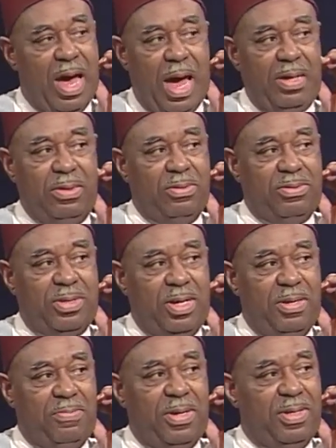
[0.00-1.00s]
I used to
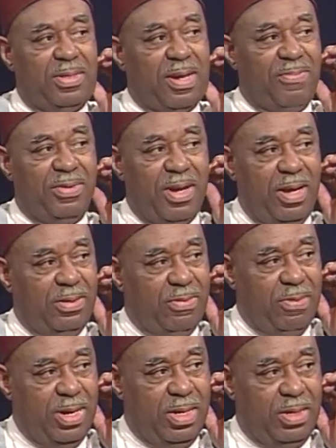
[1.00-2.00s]
eat meat 7 days a
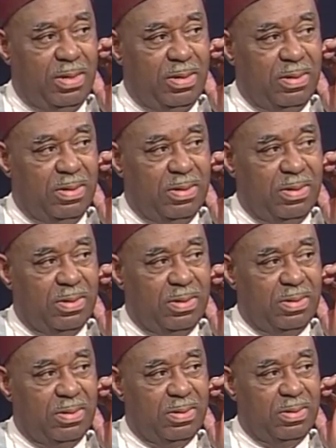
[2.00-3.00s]
week.
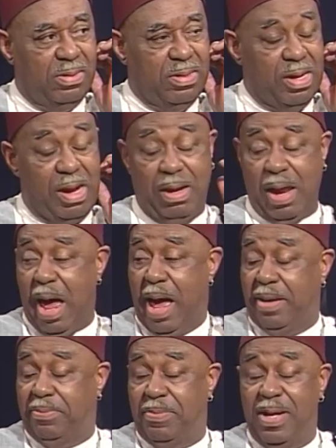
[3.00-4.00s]
I
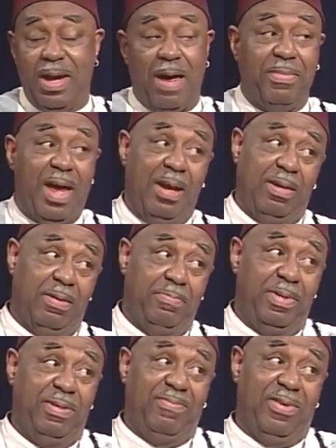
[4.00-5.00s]
admit I'm not a
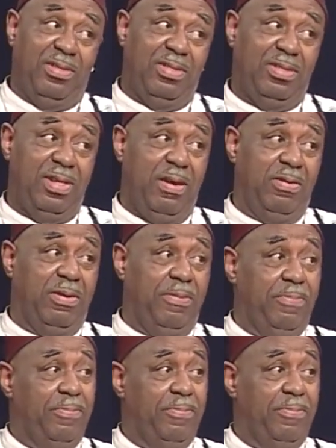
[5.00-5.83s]
complete vegetarian.